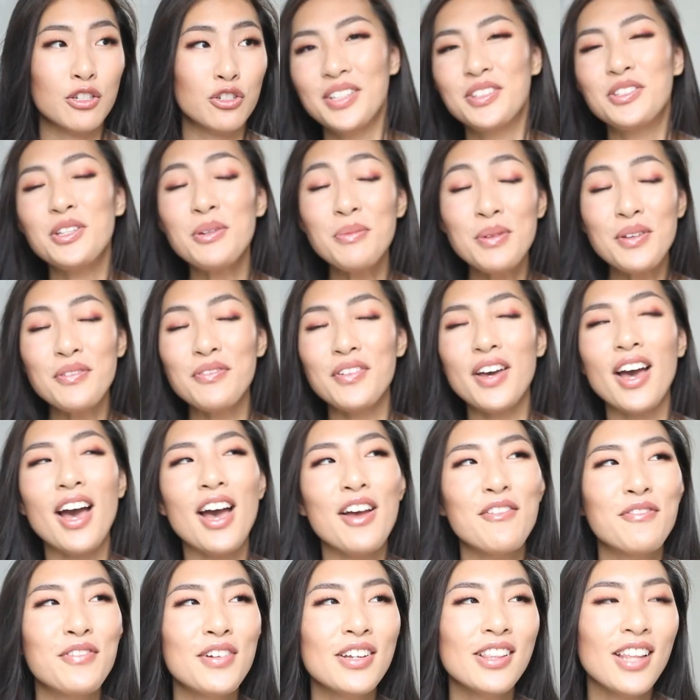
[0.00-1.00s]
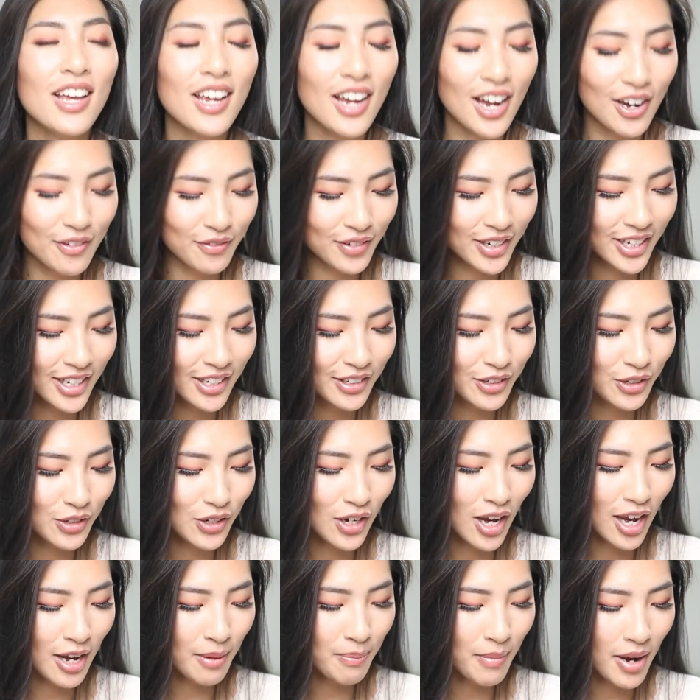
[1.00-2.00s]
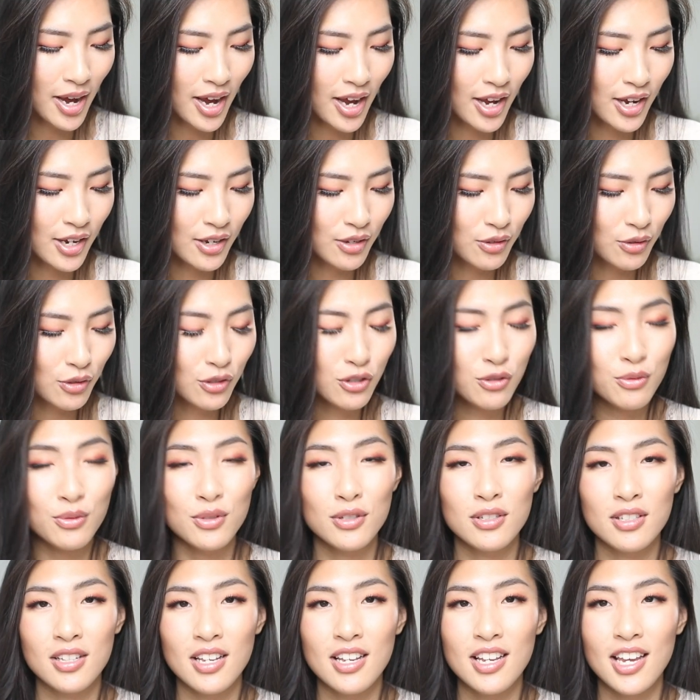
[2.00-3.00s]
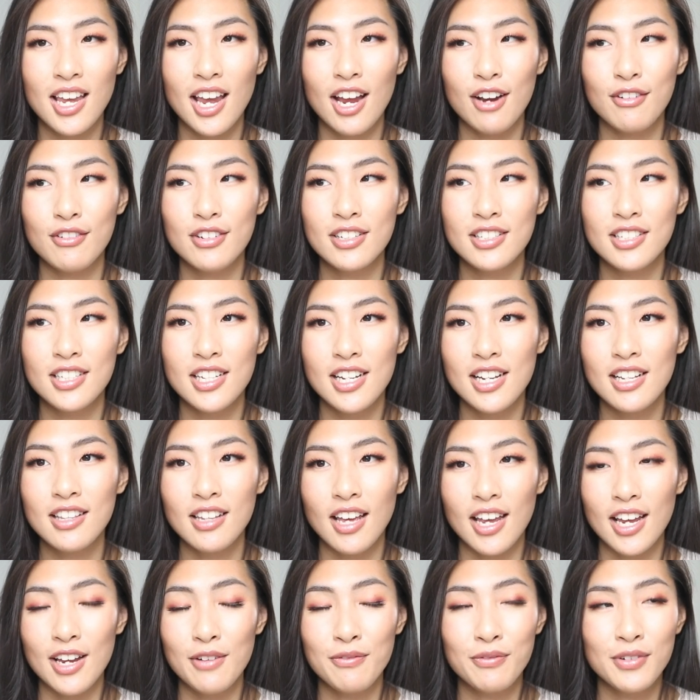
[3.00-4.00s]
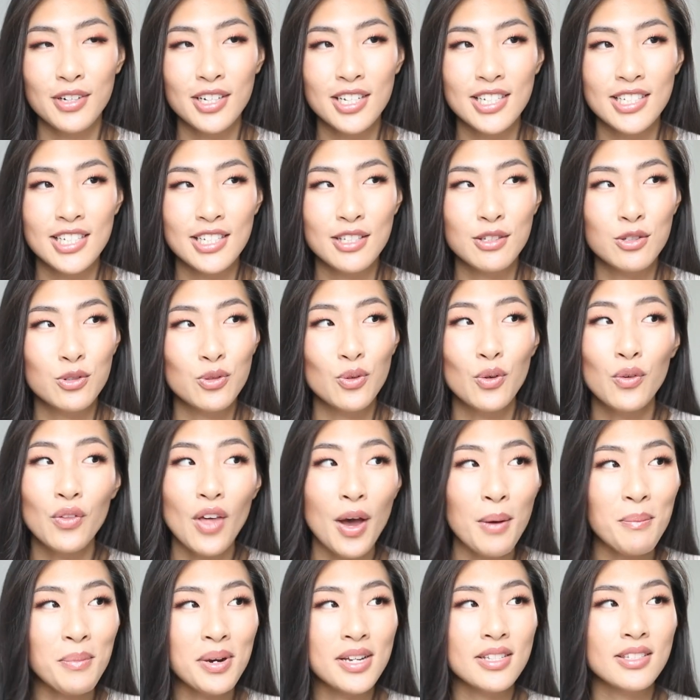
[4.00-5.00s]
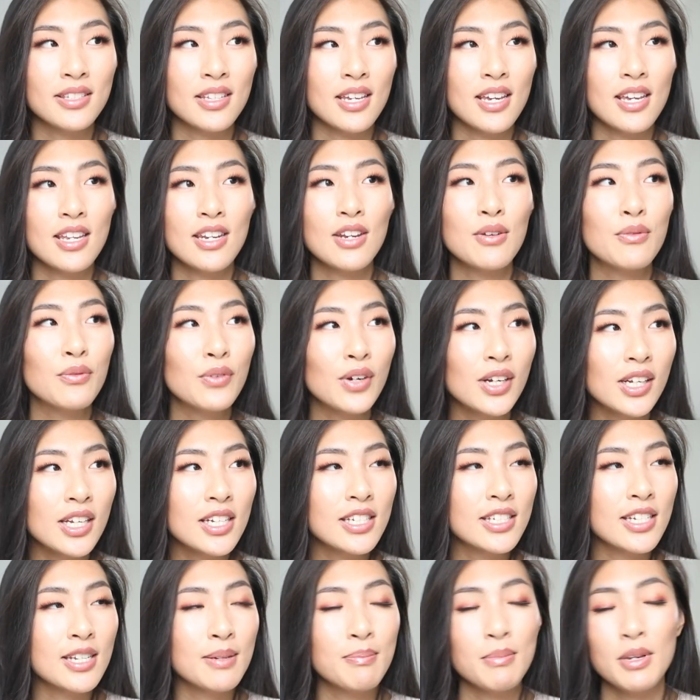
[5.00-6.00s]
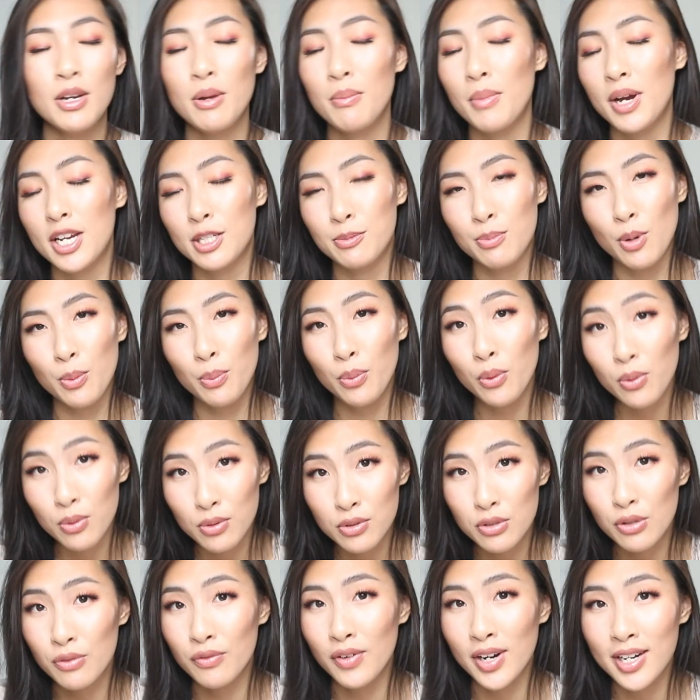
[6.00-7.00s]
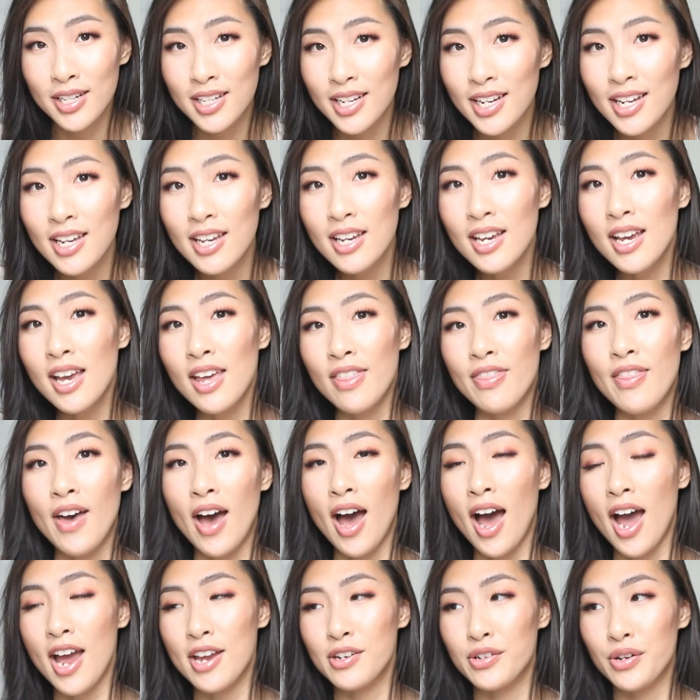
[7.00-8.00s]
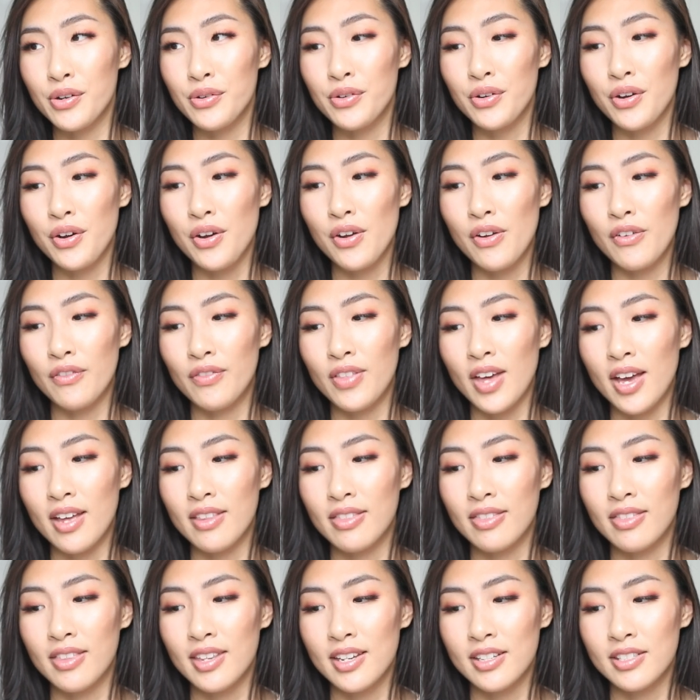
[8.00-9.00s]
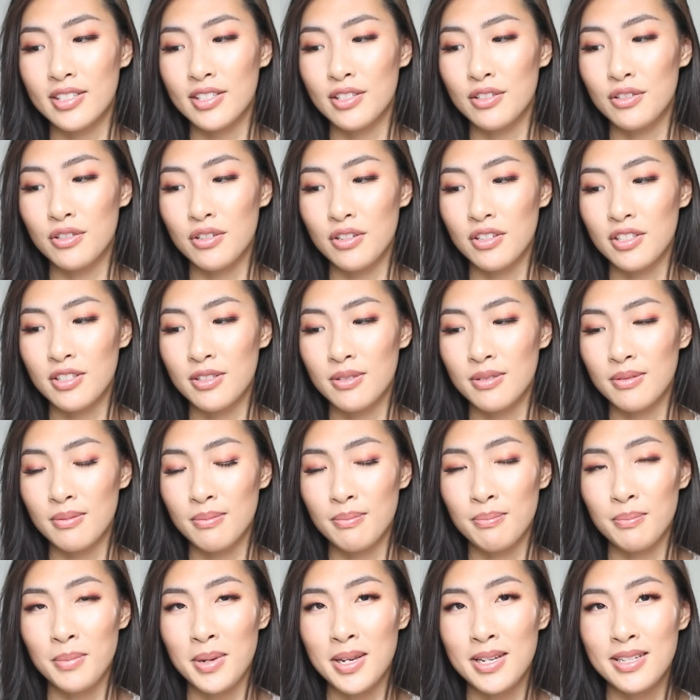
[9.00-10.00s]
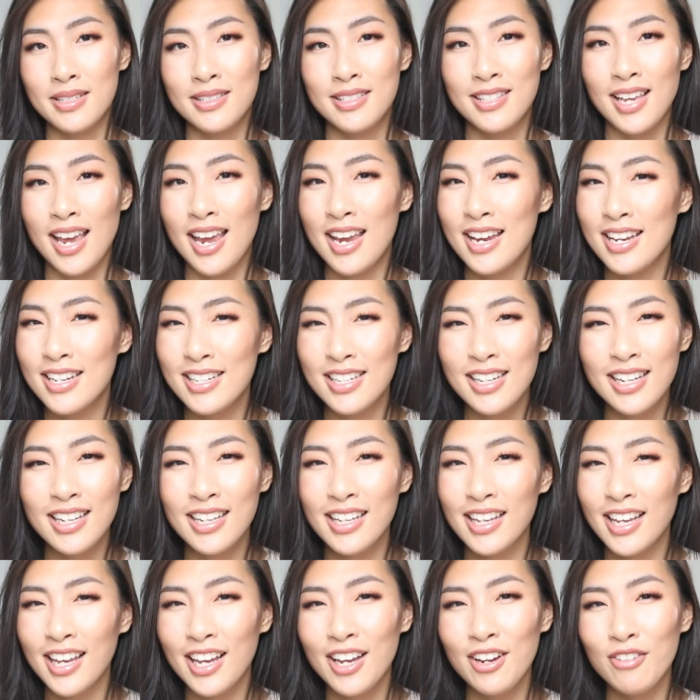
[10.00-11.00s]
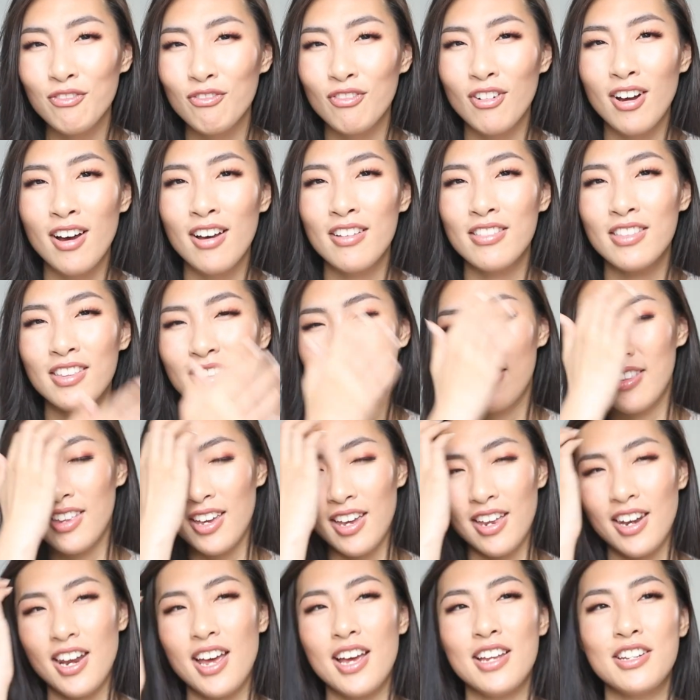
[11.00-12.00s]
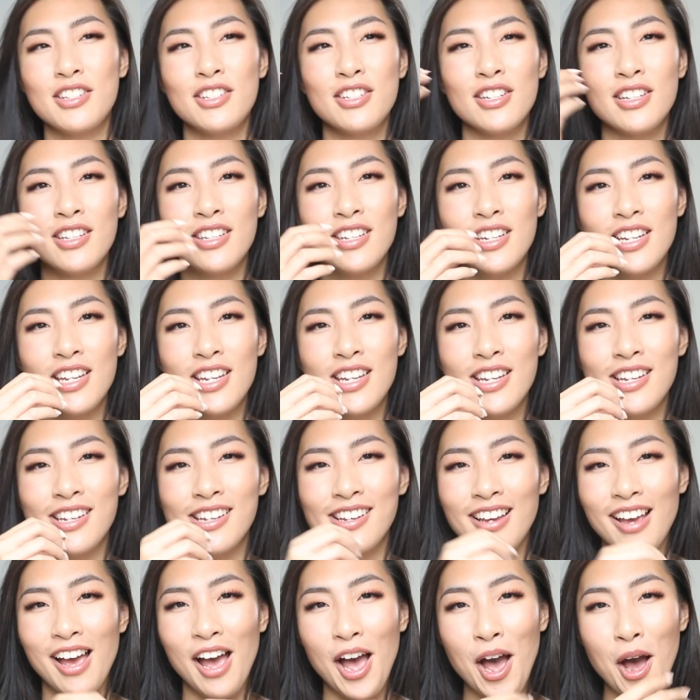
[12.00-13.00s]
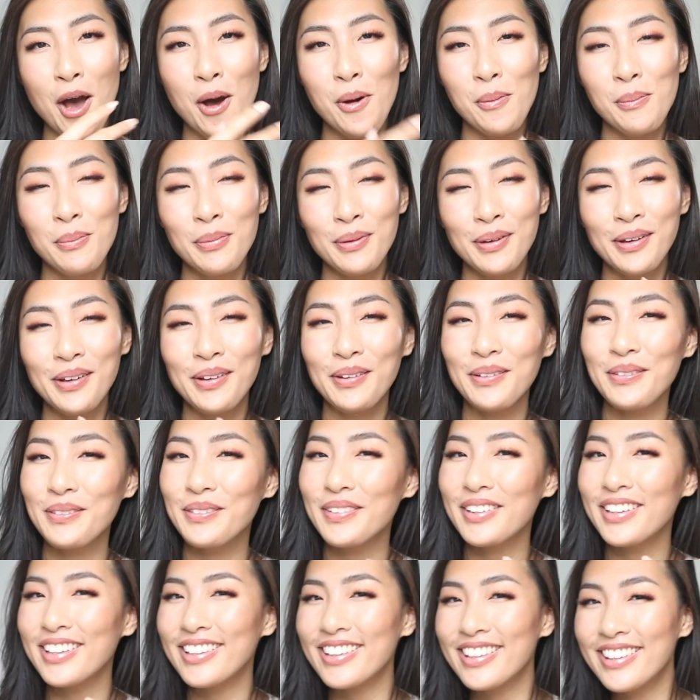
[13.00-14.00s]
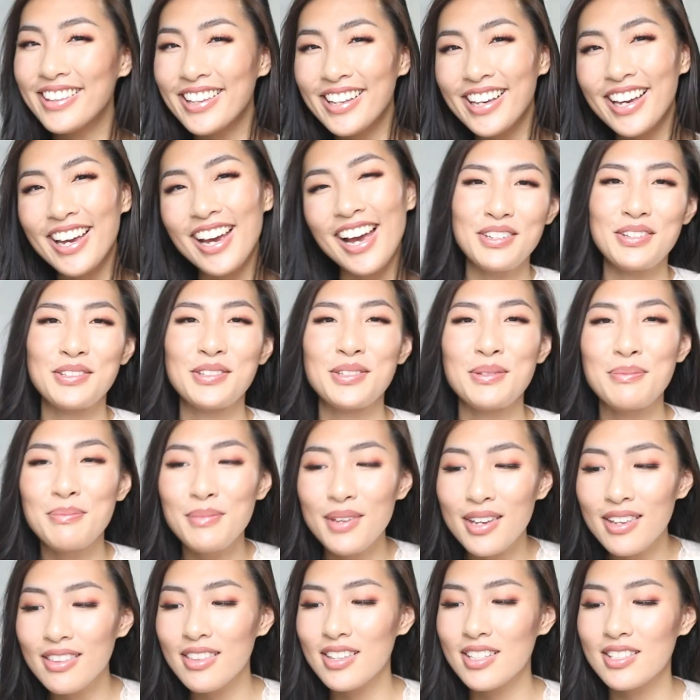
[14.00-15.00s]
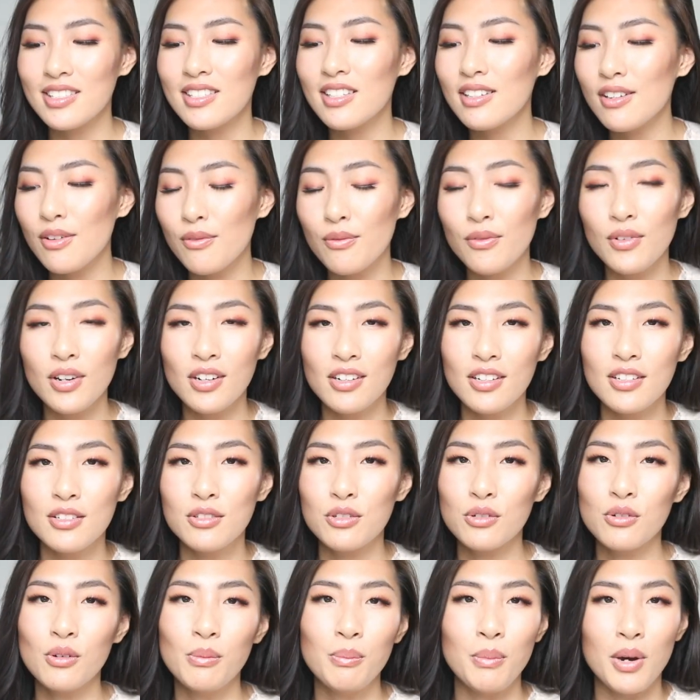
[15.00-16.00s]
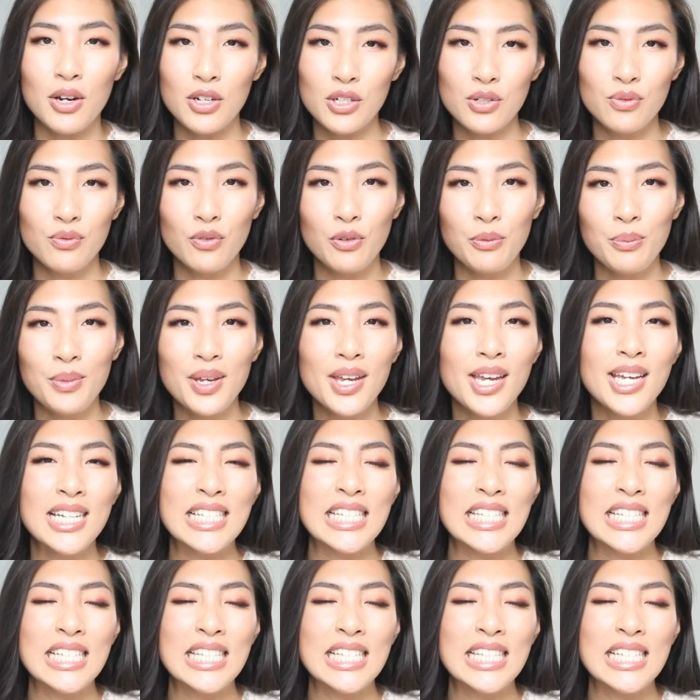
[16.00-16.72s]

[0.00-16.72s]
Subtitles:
To be fair, I feel like I really do like my usual skincare routine. Like, it really did soothe out my skin. It really did minimize my pores already. That I don't know if that this is just maintaining it rather than actually helping with it. So to me, this didn't really do much for me.